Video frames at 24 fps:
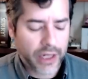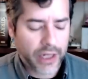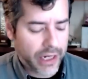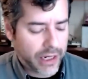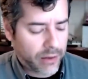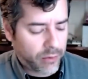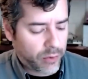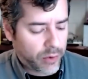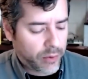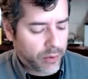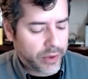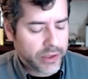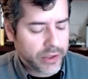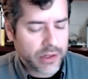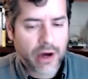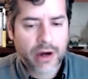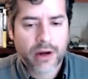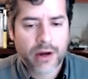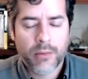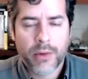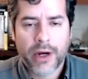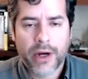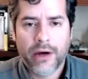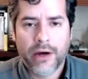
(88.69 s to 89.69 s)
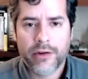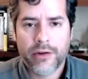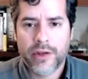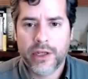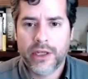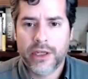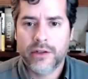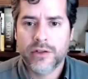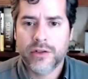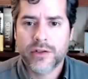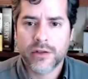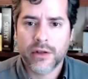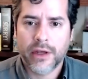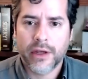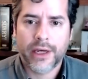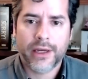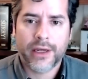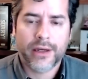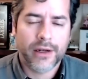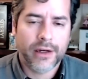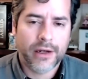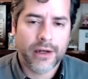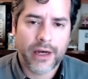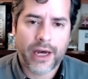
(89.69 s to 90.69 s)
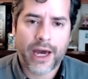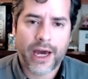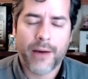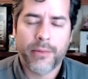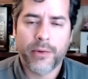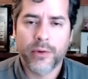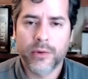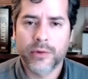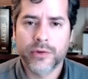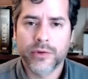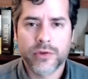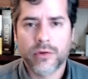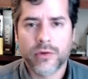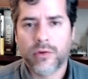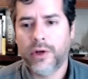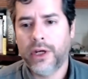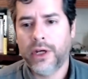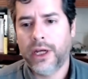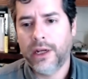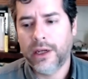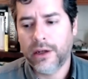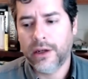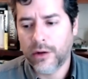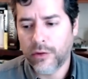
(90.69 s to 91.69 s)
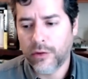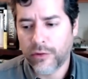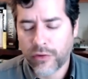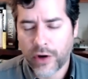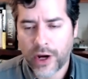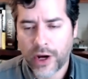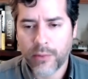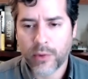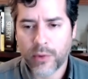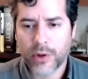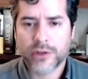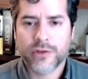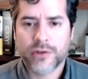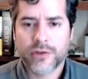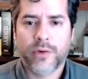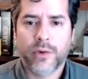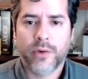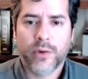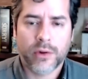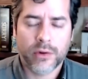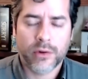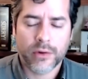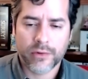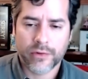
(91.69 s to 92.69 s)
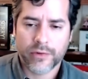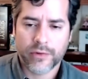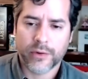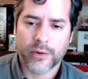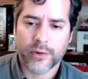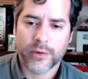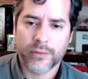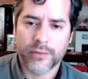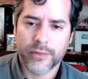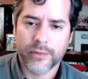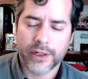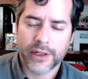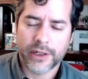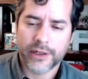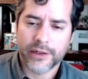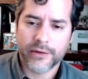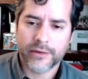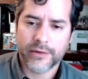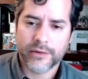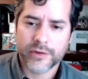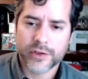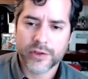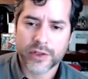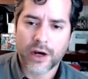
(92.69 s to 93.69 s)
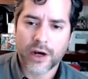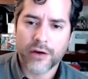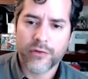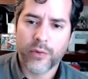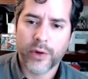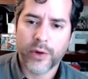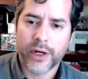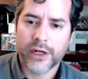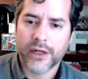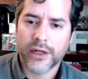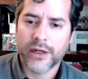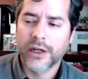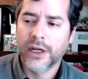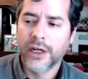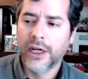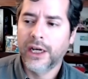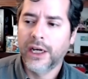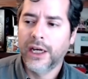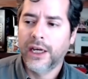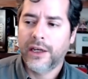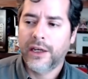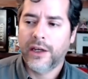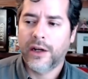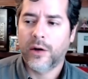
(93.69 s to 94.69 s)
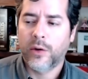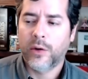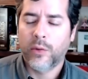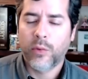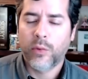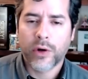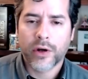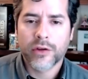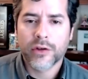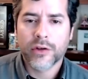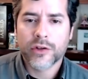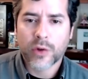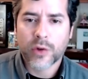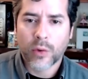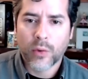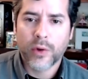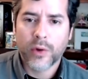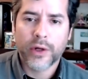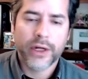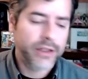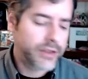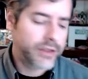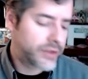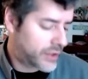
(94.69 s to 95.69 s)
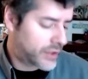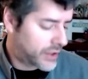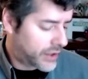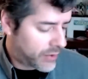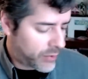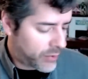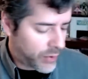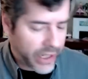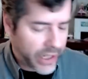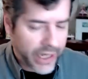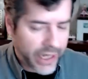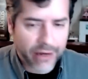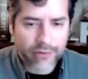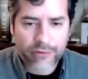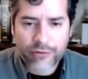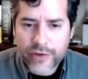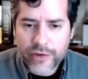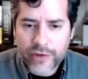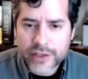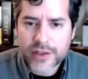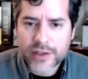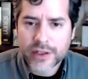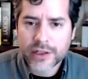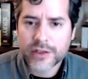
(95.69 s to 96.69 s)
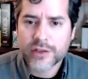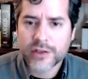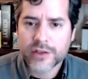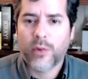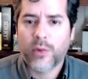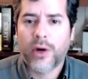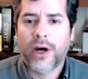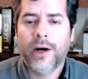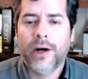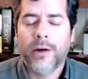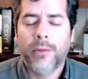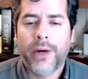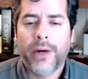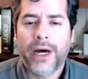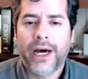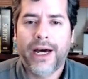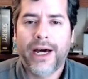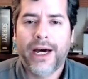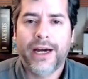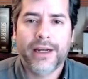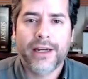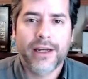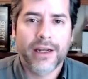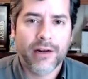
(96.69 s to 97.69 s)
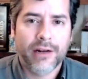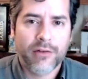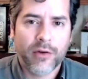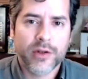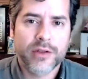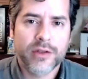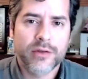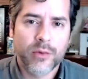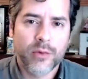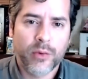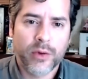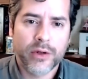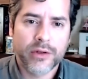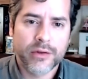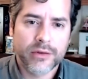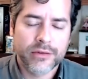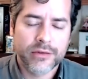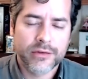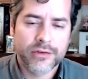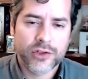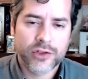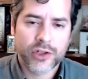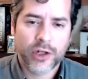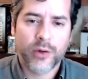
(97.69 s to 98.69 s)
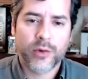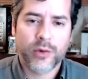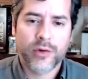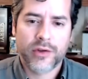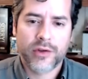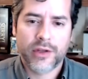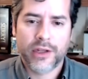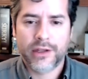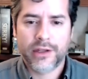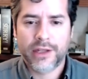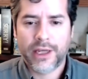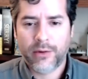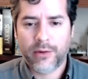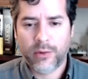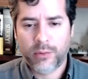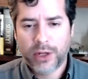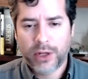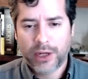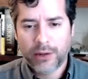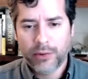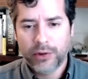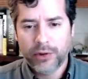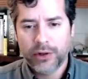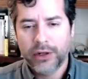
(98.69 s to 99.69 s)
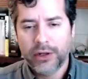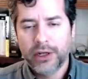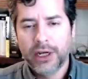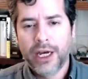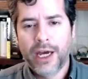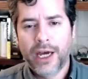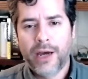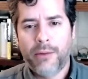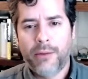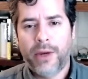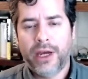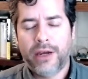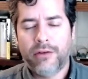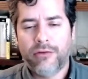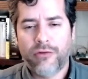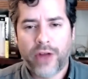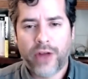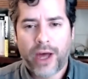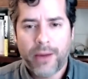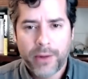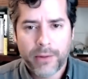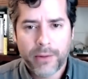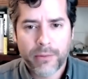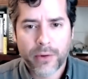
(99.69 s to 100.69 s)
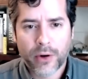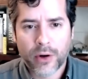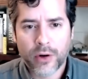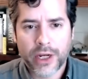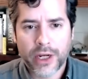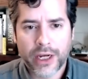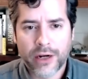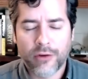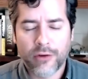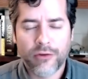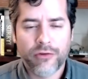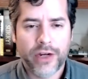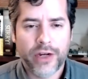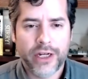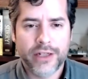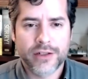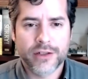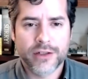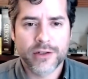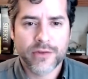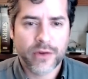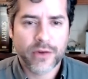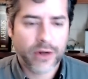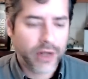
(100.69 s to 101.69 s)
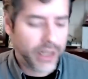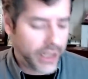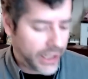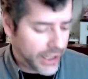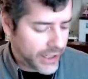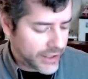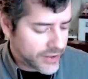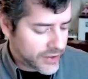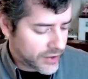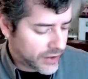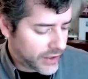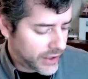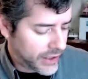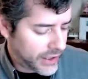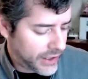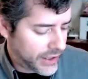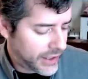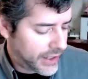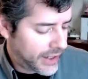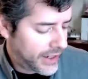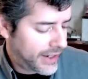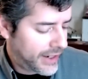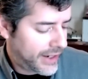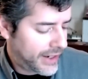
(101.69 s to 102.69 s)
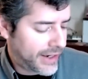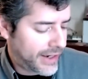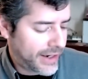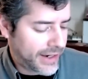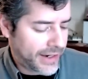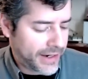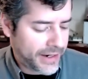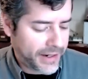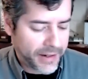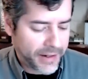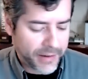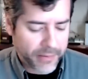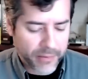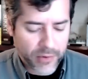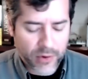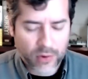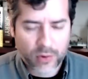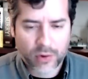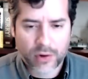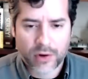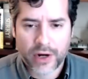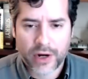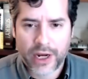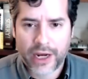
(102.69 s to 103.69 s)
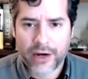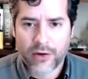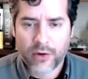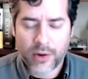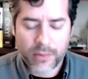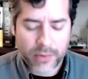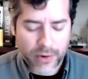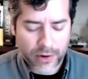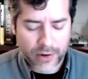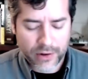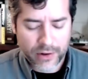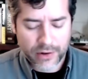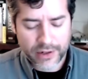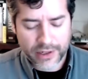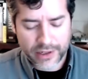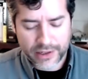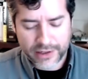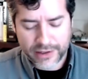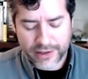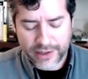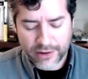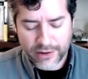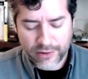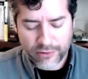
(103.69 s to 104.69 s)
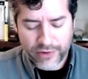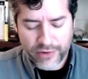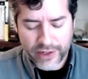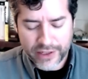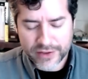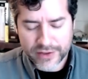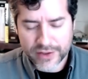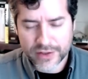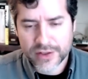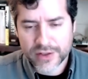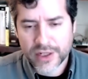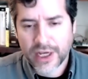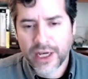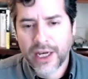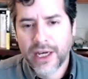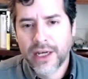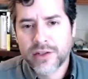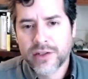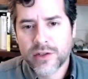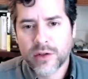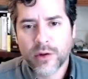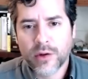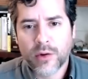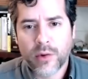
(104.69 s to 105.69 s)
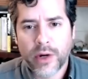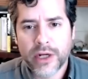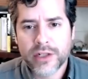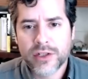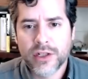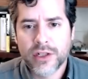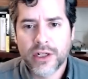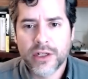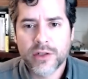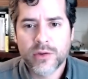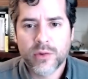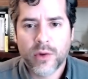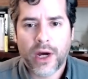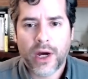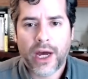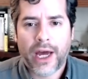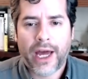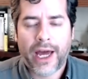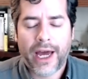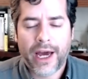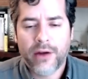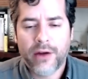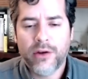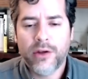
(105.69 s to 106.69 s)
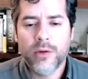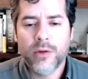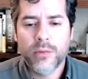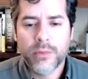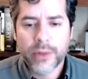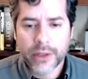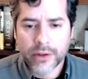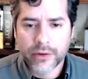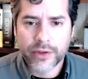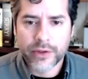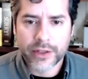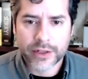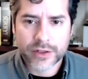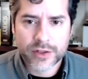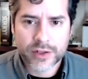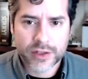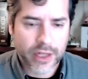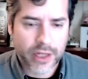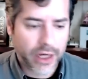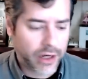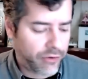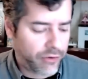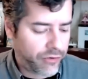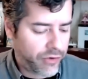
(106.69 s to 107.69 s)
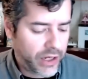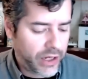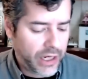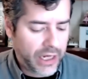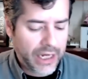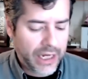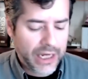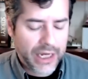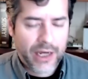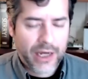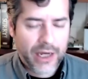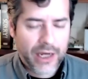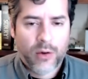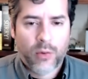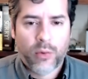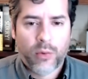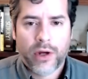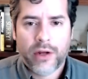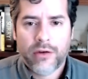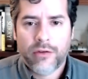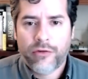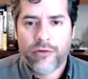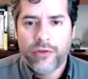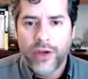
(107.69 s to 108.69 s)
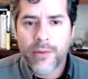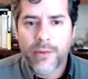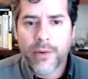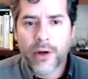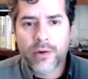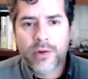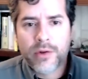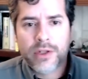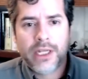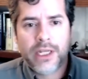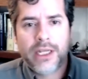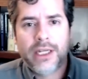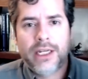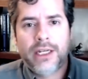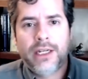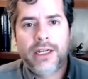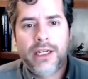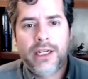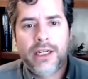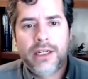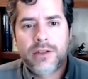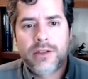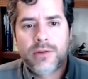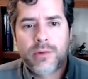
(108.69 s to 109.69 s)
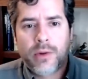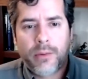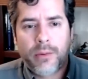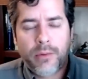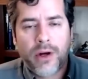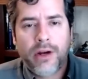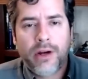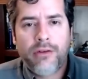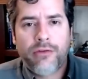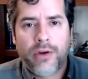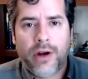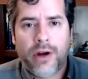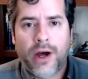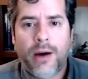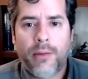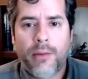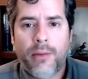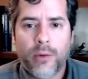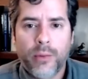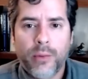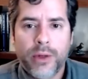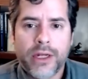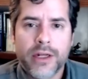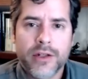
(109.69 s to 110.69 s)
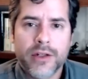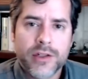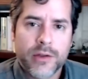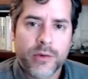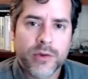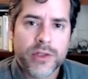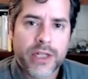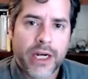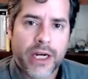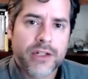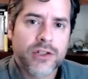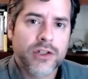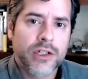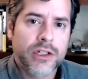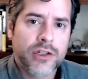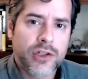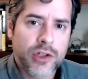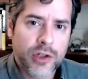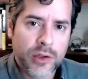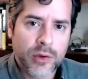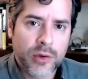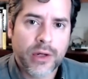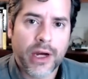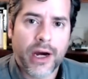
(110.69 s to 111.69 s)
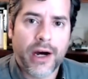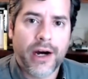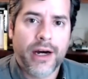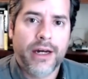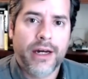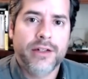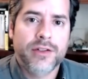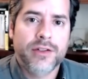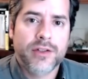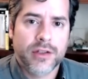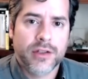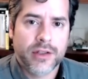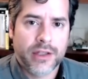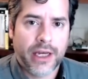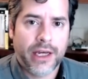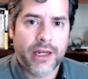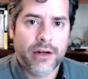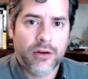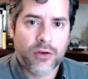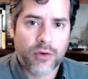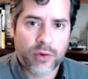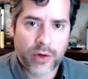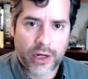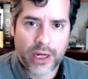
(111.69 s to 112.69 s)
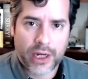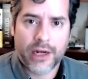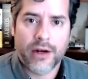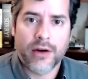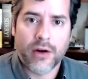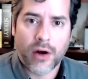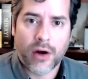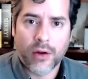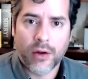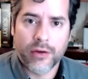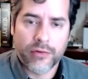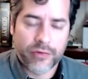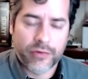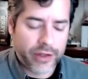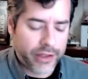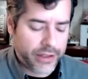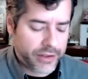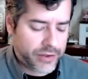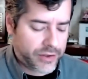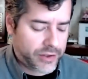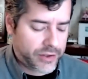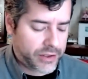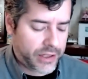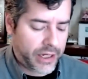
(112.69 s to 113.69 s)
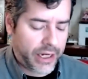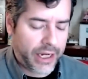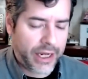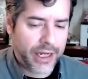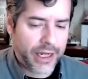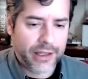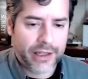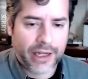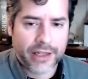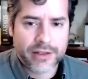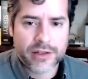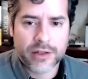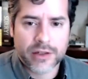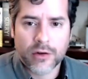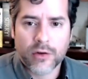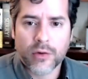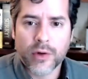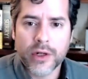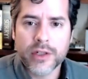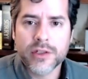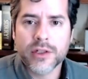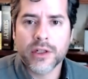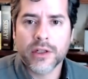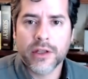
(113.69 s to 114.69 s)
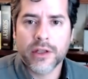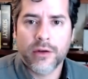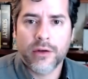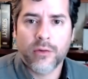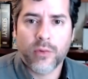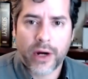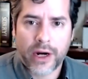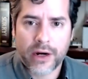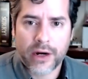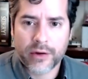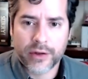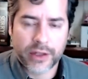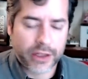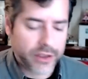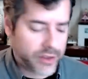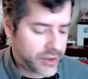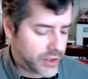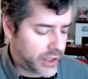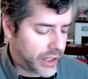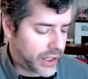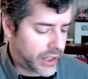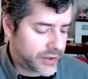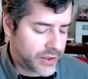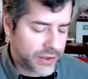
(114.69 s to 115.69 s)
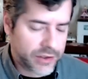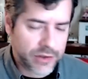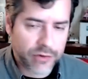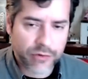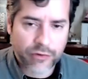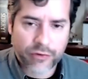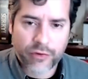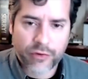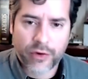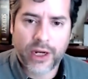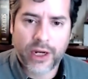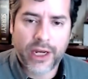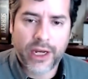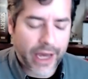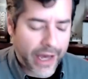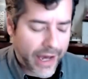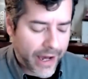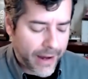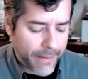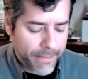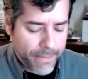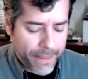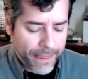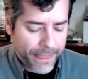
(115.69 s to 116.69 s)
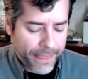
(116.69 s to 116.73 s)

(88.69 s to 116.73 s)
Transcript: And when we talk about things like Apple's creating new frameworks for software, what are the toys? We had physics a while back, and everyone joked that they would be able to make Flappy Bird interfaces very easily, or Angry Bird interfaces. So the question is, how do you build this stuff? What Pheebo did is pretty phenomenal because it was actually two guys that created all of this. And that's increasingly rare these days. It's a free app.